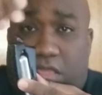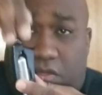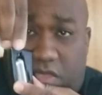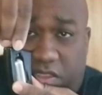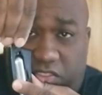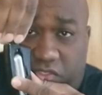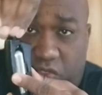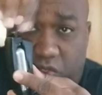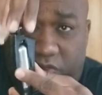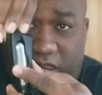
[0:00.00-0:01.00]
You
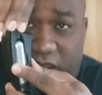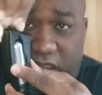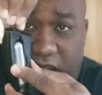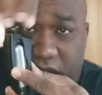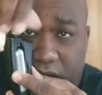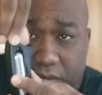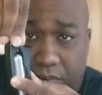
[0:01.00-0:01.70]
unscrew it right there,